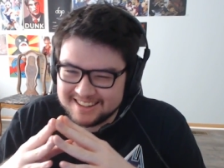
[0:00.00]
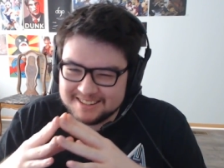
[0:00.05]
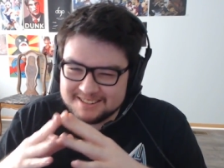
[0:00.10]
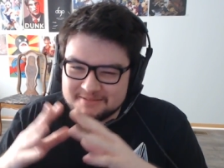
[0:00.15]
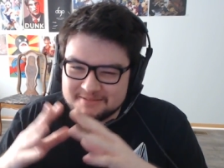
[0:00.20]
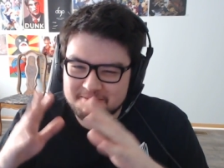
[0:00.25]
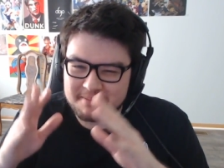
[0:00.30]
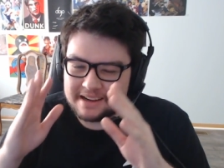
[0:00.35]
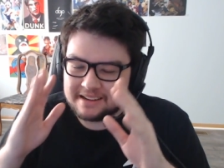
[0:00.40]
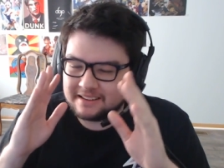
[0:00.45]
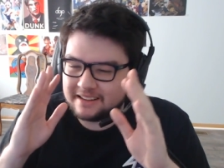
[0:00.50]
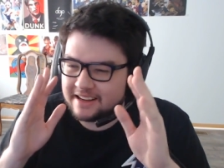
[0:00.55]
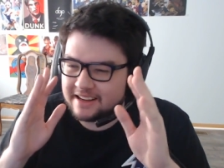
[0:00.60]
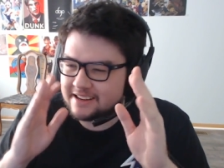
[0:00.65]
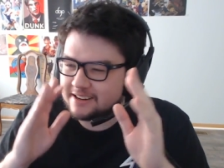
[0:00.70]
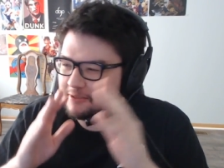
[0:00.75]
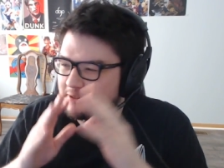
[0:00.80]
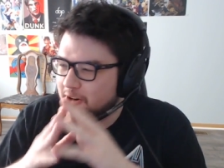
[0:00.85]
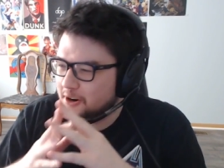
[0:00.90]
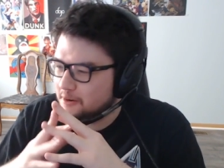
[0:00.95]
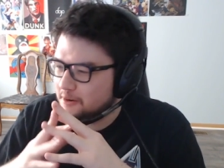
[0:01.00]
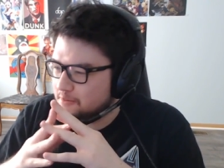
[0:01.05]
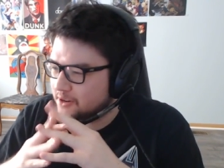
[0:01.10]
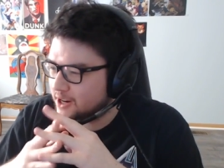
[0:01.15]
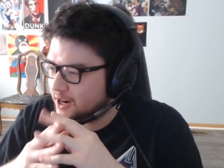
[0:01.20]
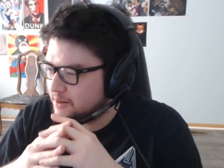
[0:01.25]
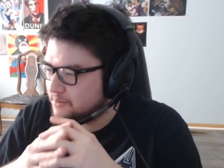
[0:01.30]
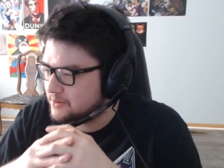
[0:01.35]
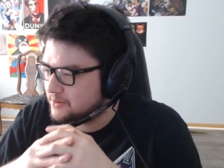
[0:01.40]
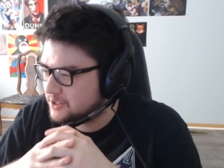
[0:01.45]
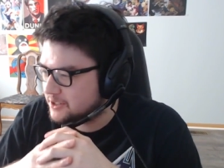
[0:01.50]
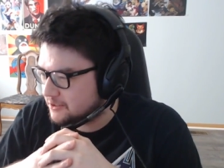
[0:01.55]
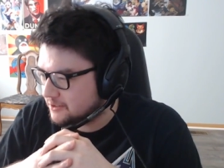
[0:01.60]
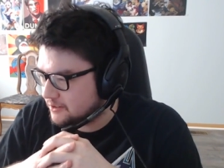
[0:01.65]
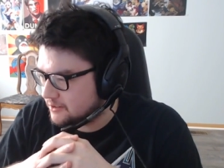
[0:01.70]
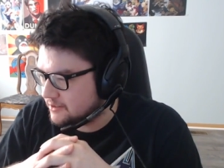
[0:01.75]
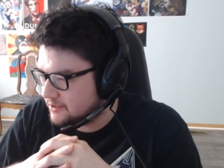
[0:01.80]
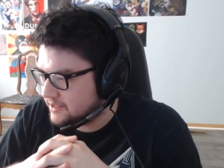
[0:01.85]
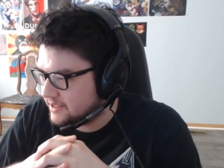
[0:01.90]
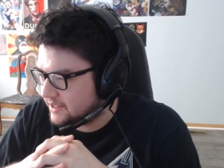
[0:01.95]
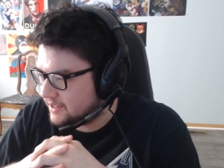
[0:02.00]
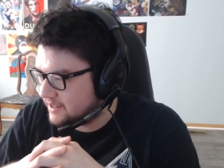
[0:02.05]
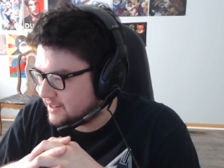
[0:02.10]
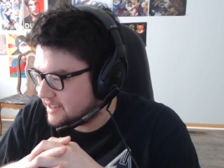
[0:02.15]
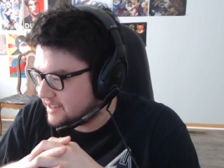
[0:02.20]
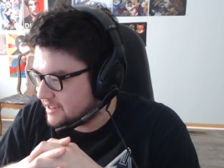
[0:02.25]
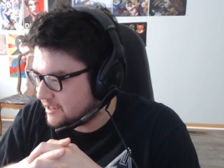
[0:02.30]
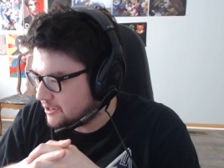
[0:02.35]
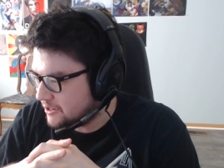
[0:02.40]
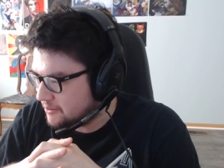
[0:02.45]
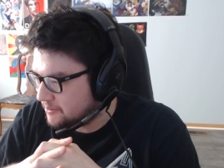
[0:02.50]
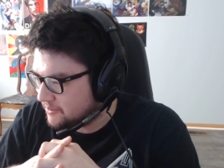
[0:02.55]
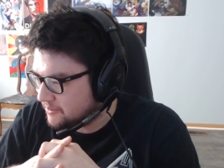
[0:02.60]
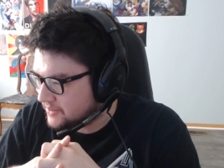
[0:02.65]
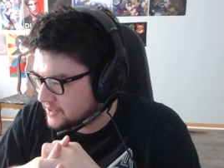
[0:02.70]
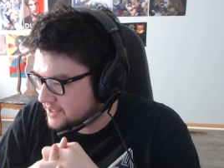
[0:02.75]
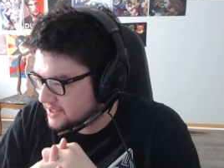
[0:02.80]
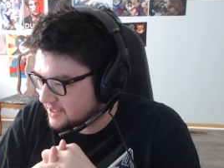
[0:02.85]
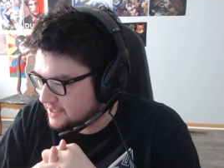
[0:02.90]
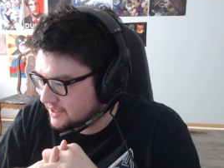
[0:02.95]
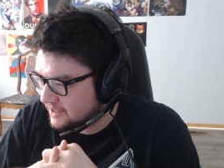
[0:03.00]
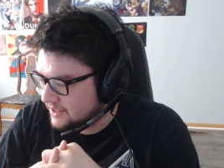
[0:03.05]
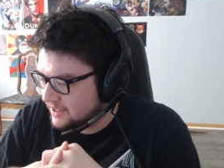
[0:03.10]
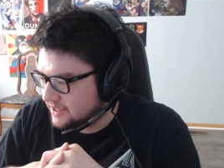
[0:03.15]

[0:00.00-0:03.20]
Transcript: My light of hope comes through in the DMs.